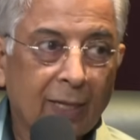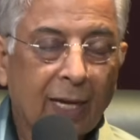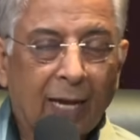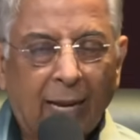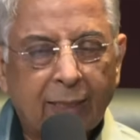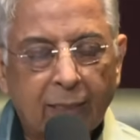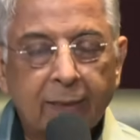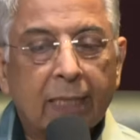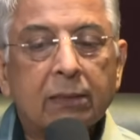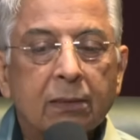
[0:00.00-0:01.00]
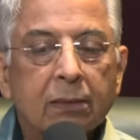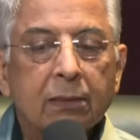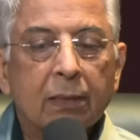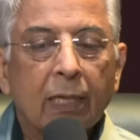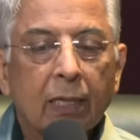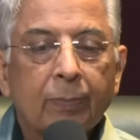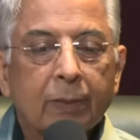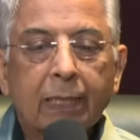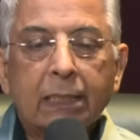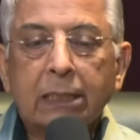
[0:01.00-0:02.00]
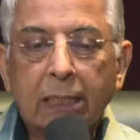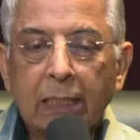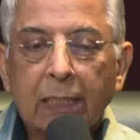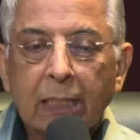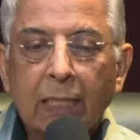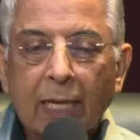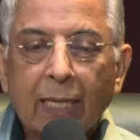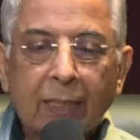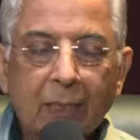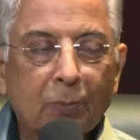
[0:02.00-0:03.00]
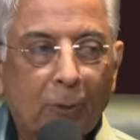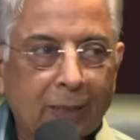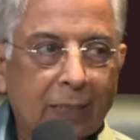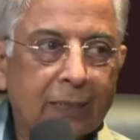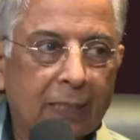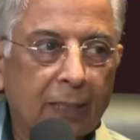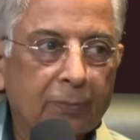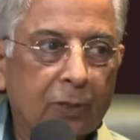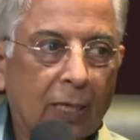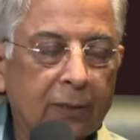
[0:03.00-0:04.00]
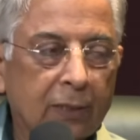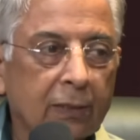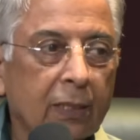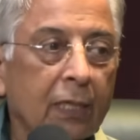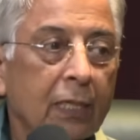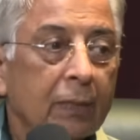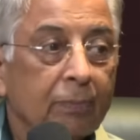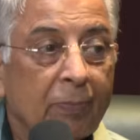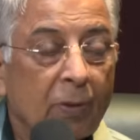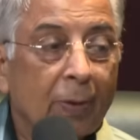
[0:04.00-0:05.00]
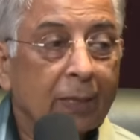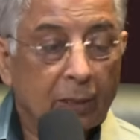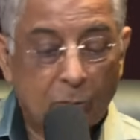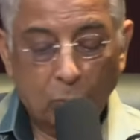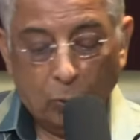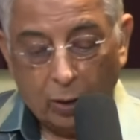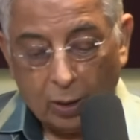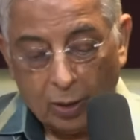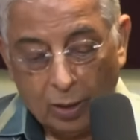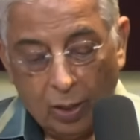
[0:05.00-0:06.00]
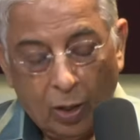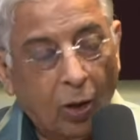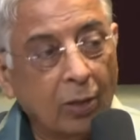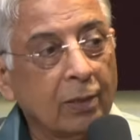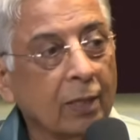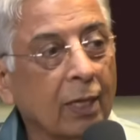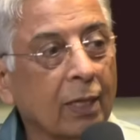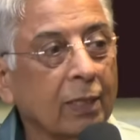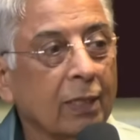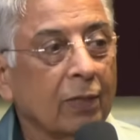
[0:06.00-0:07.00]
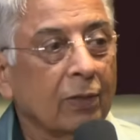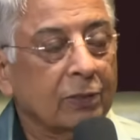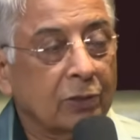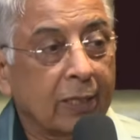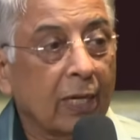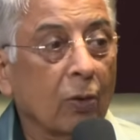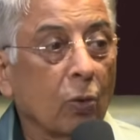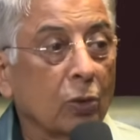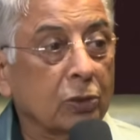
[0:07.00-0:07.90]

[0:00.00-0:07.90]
And I think that's a little bit touchy in these present circumstances. May be better to work on the Sharia Court's